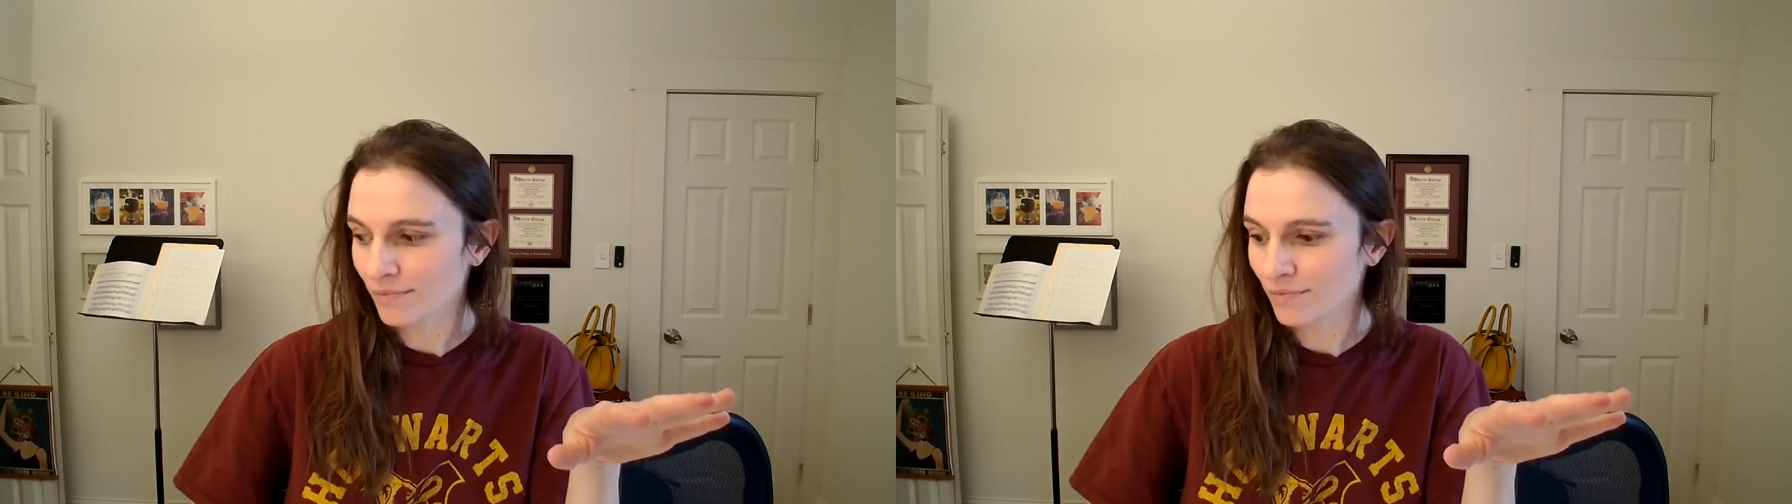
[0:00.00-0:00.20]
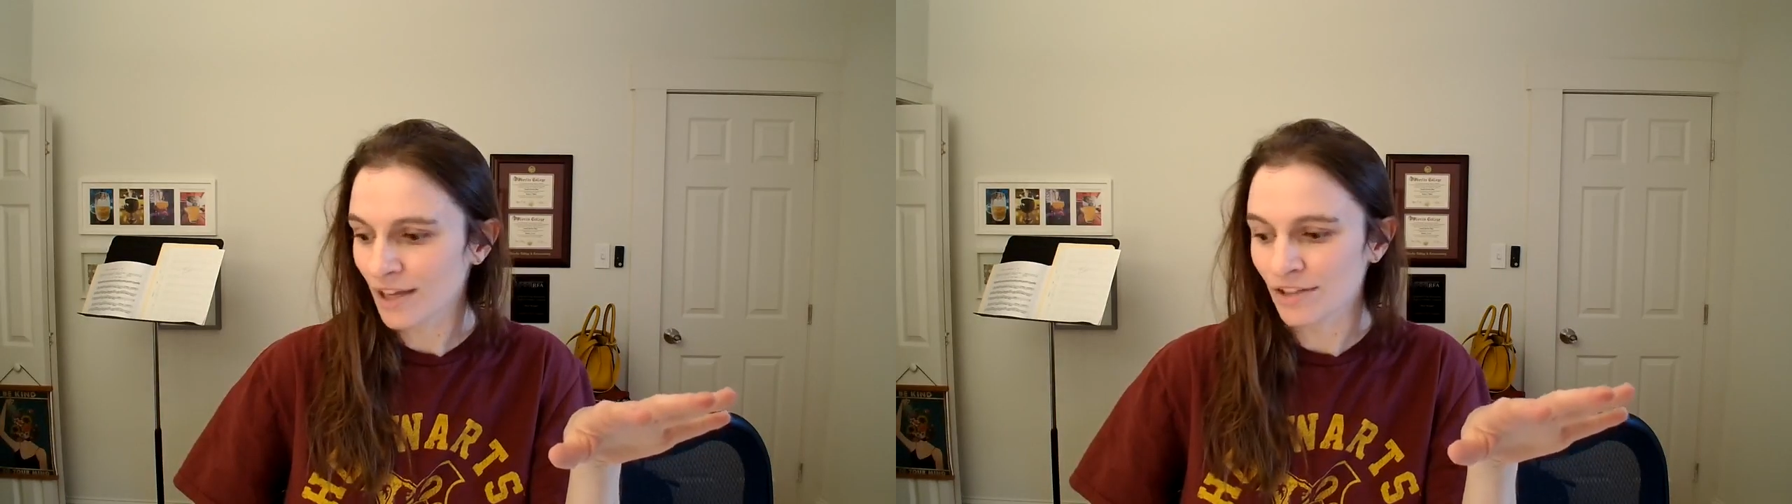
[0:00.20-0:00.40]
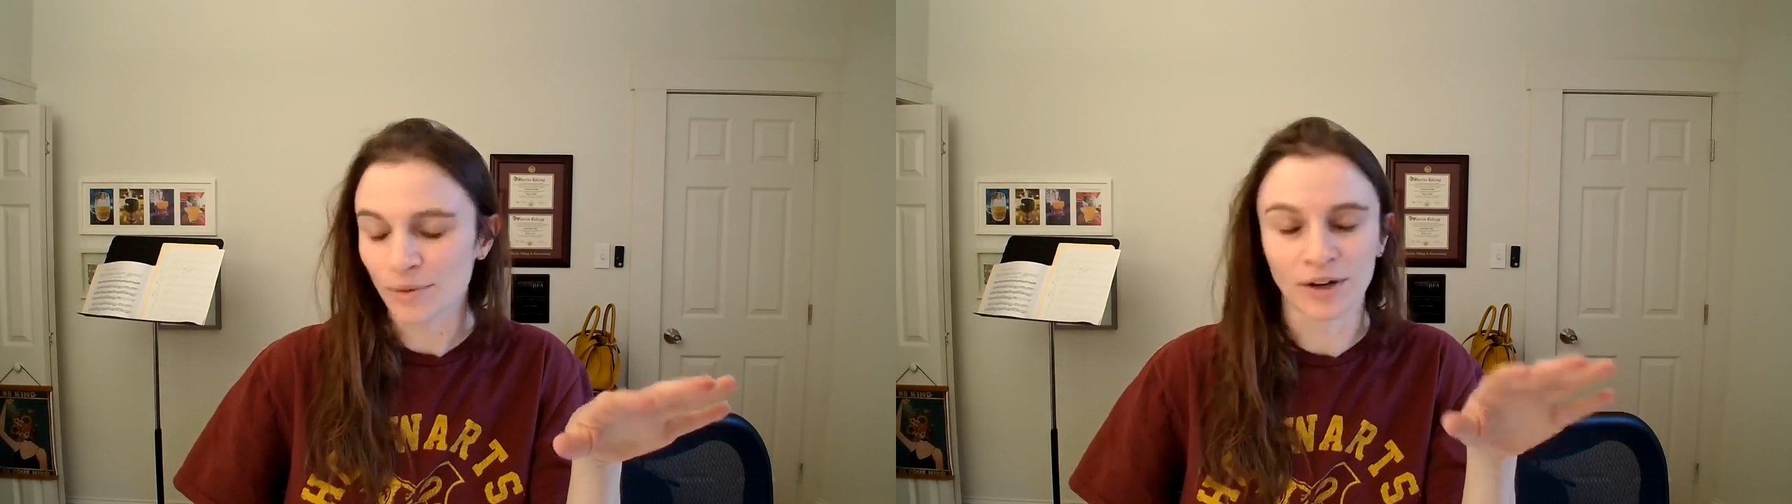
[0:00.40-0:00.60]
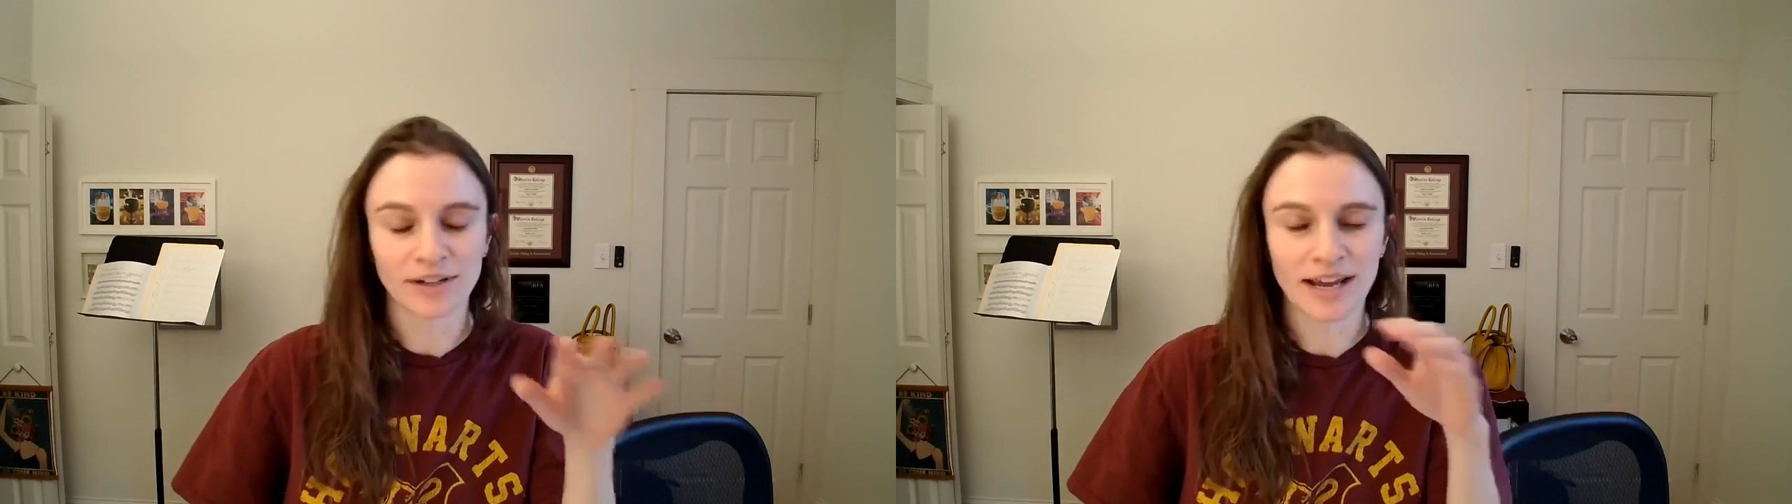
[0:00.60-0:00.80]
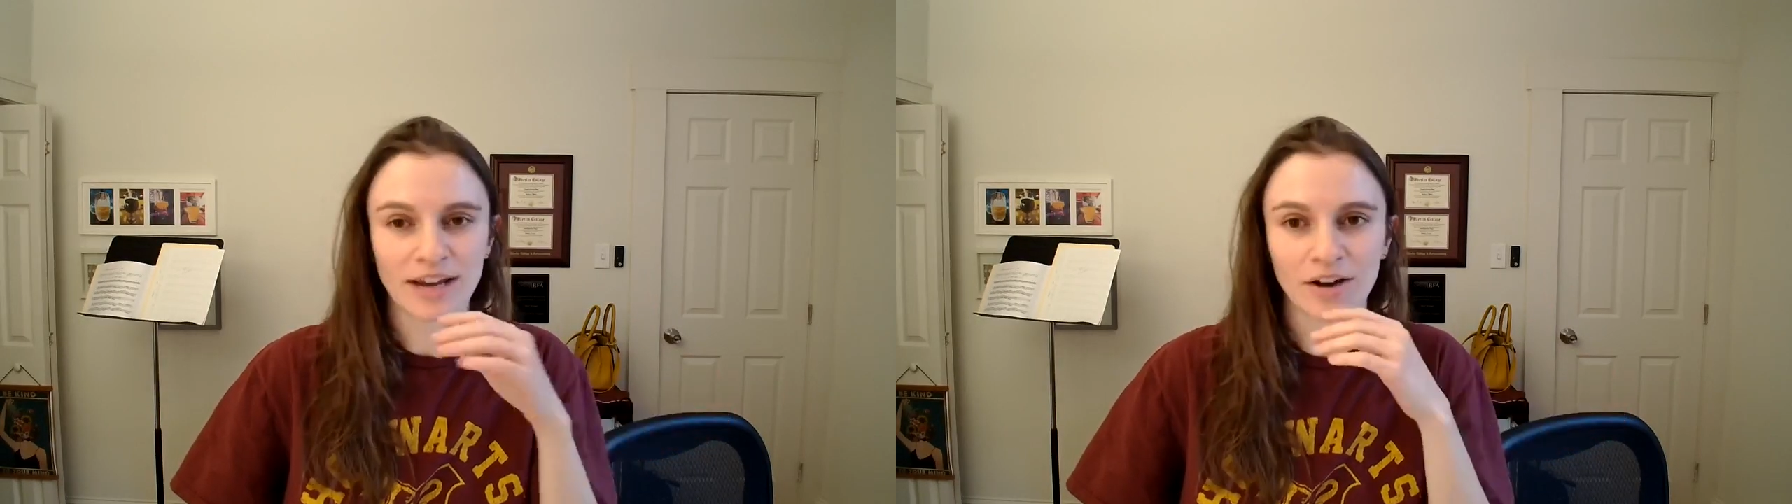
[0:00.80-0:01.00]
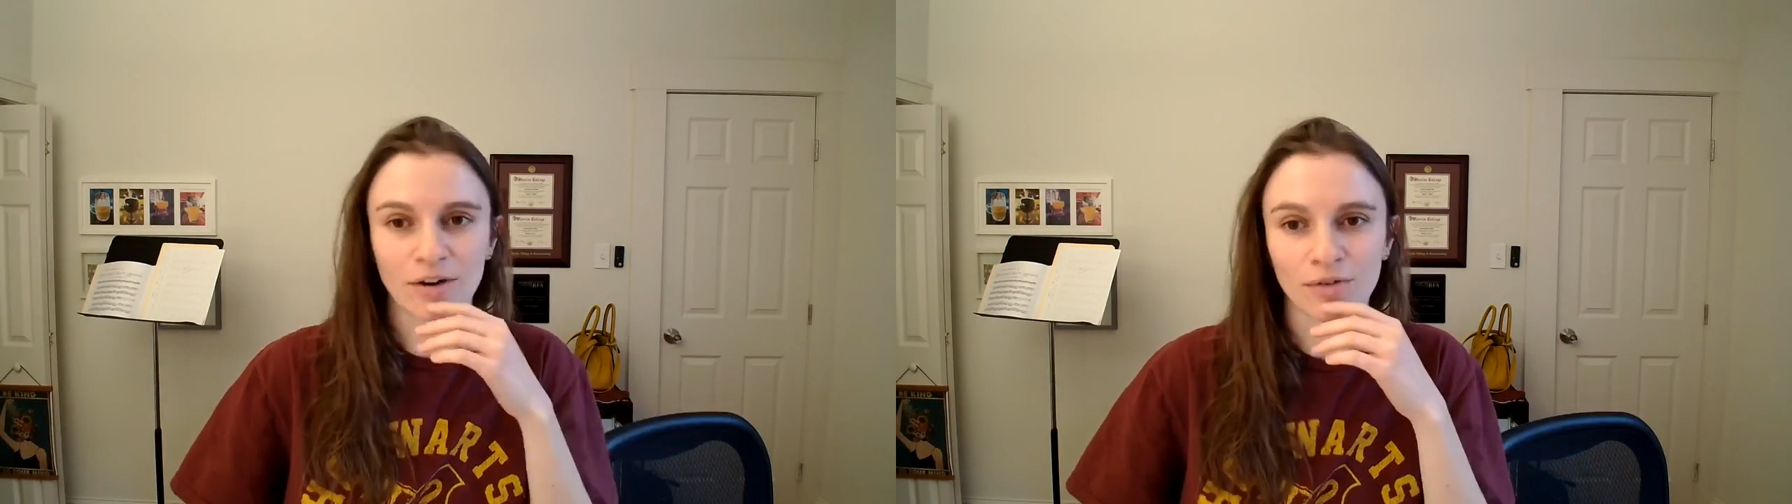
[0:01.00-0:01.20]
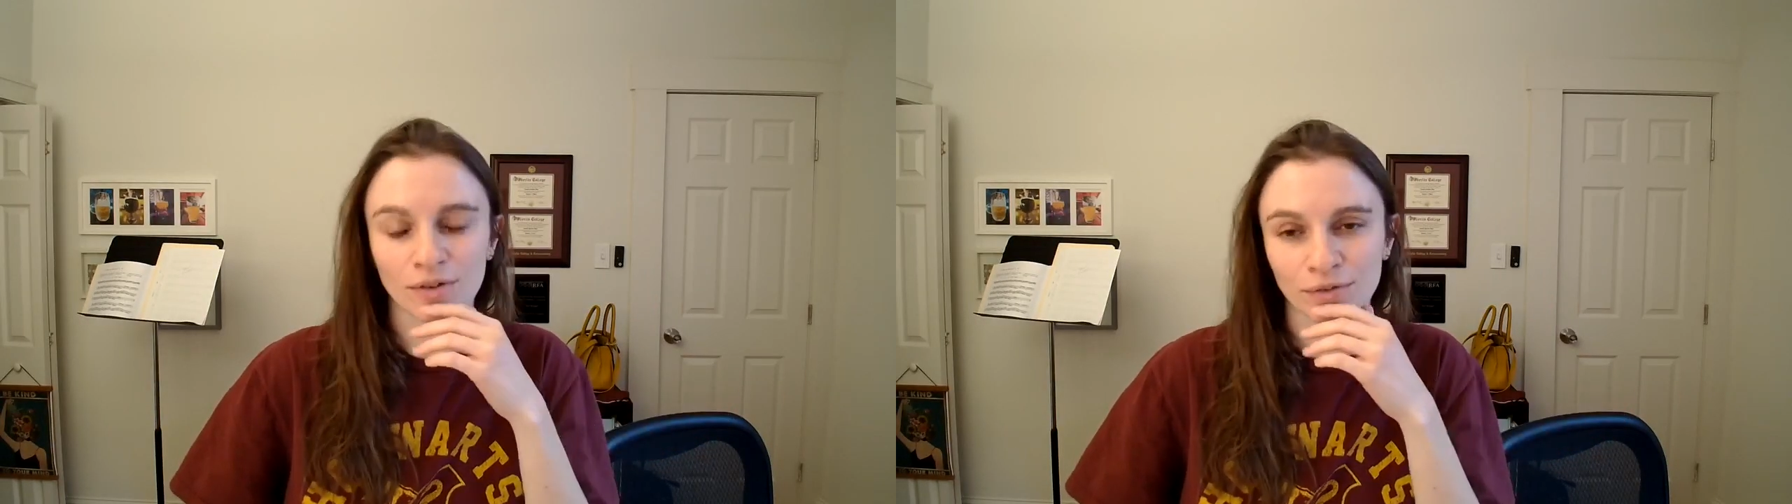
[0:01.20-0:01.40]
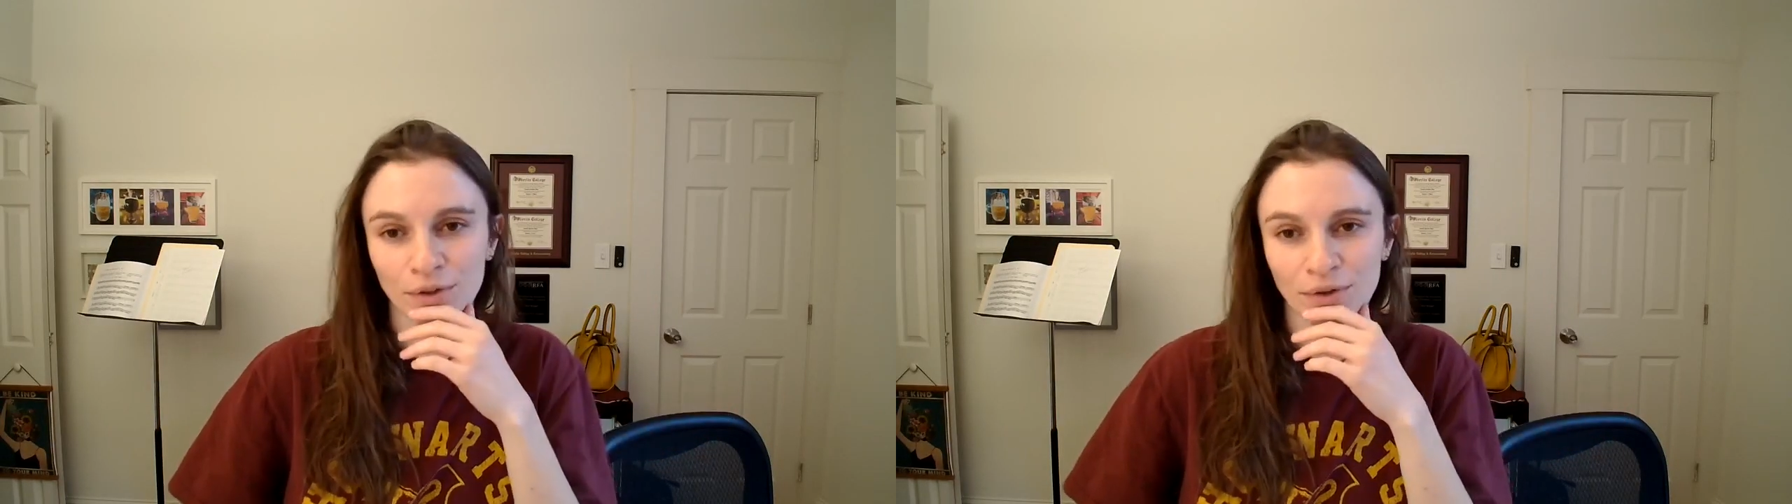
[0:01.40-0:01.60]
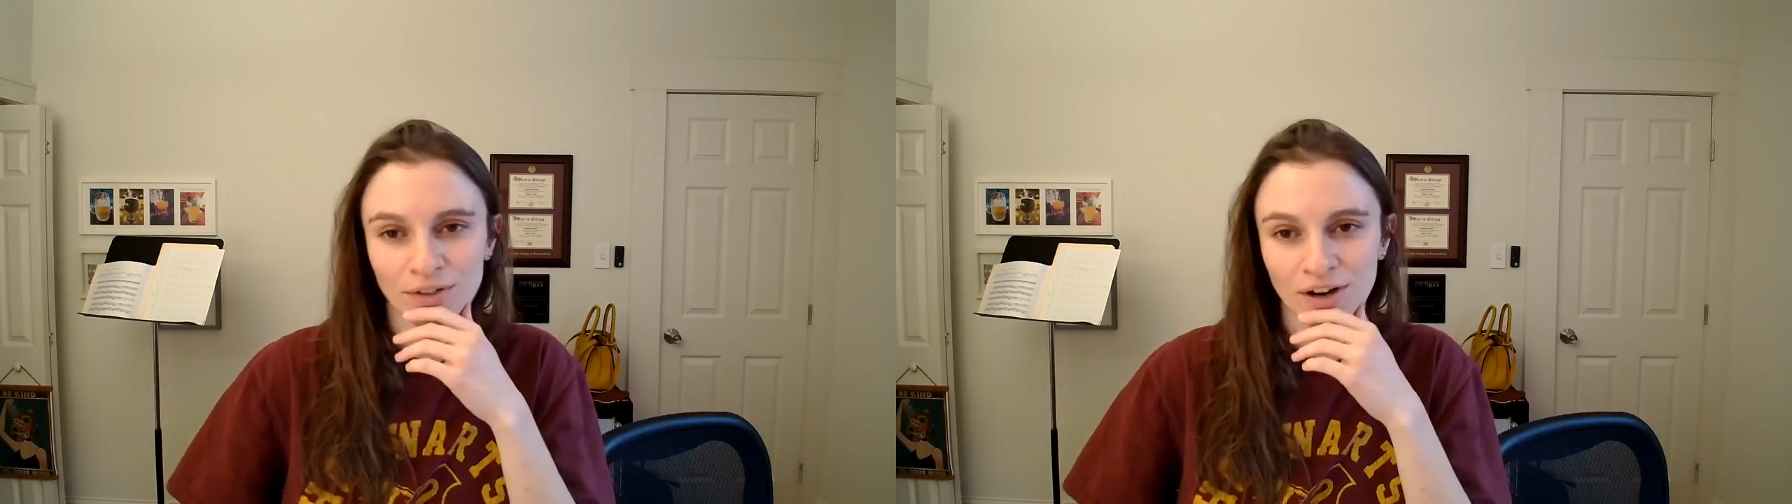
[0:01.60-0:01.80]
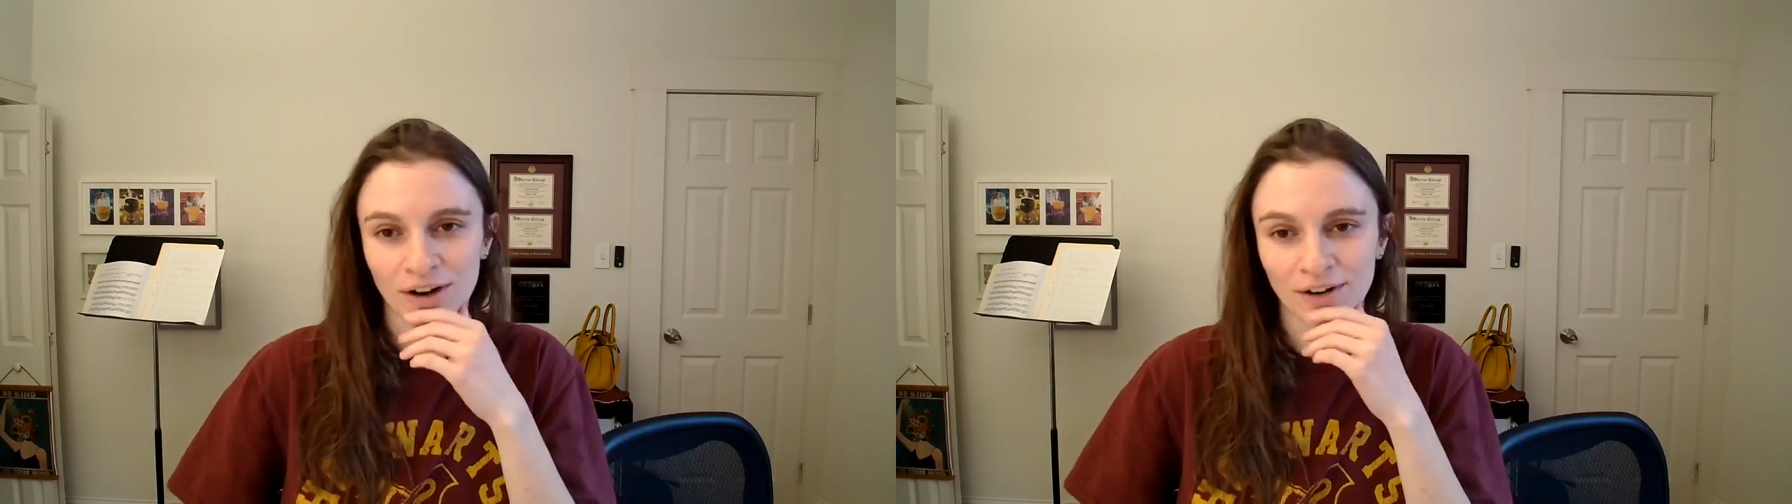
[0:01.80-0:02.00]
Histoire de Tango for flute and
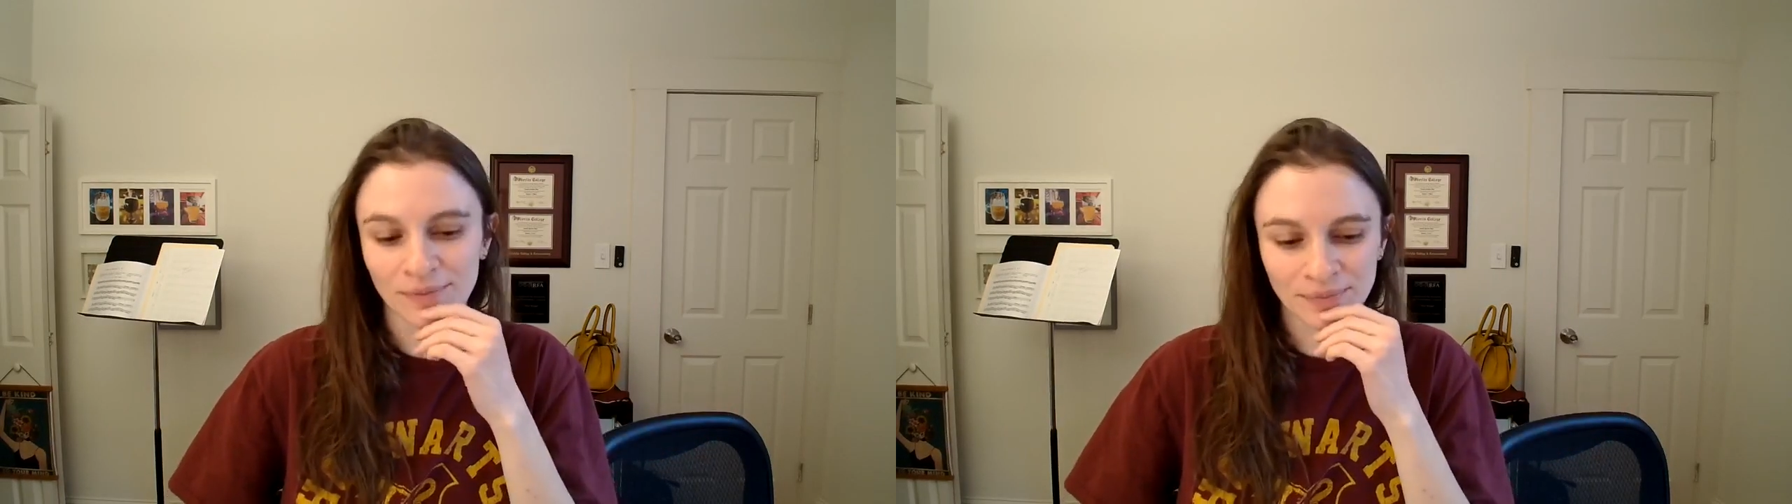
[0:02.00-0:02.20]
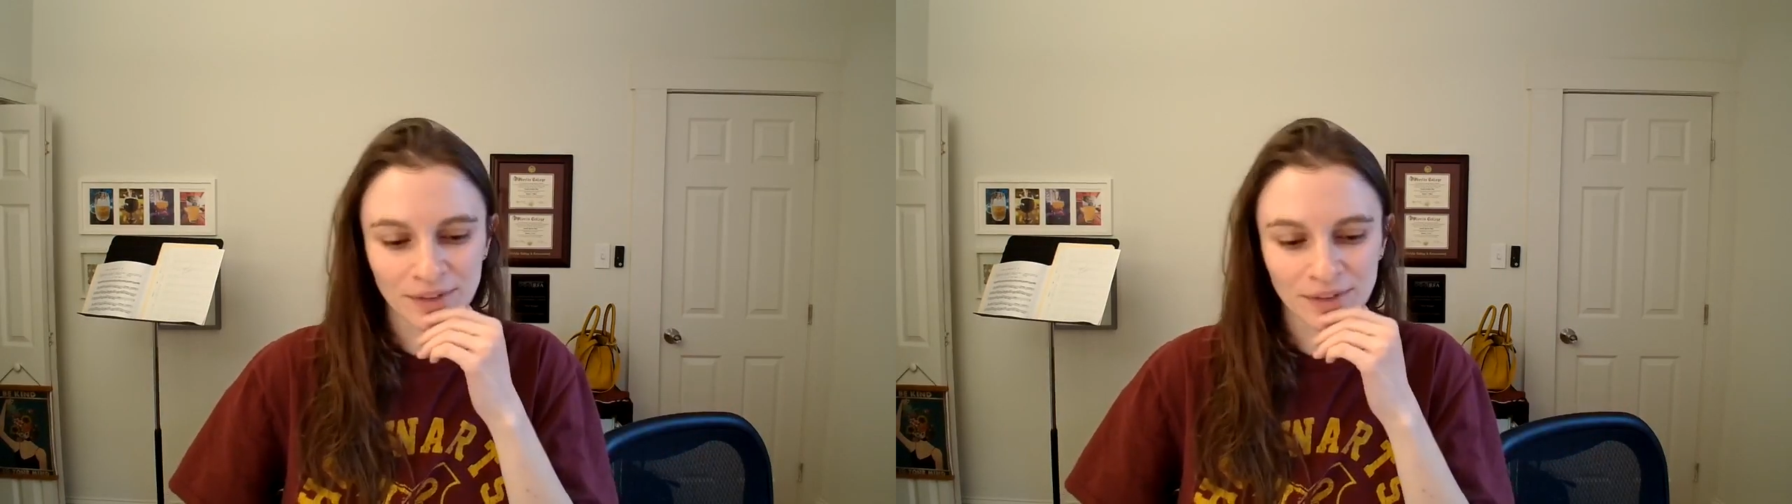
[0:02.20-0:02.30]
guitar.